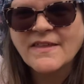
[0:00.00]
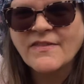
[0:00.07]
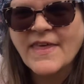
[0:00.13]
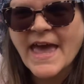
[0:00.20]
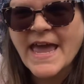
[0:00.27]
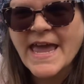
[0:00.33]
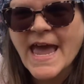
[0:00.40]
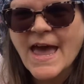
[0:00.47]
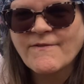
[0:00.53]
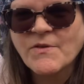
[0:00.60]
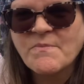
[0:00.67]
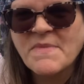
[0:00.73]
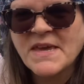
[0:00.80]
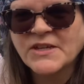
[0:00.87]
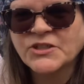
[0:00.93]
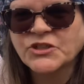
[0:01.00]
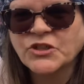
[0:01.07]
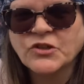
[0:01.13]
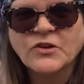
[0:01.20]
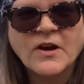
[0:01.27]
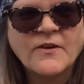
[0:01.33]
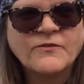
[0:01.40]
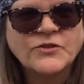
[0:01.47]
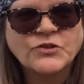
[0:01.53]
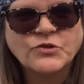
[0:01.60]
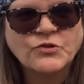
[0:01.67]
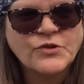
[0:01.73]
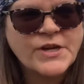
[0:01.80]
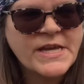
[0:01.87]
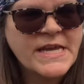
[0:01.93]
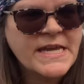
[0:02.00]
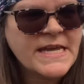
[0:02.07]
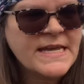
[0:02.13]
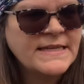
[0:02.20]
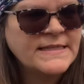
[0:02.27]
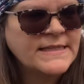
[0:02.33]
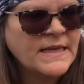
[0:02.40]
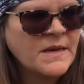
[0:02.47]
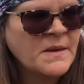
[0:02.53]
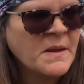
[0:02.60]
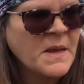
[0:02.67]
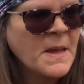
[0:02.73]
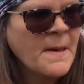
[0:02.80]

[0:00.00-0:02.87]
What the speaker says: They have a mixture of trees and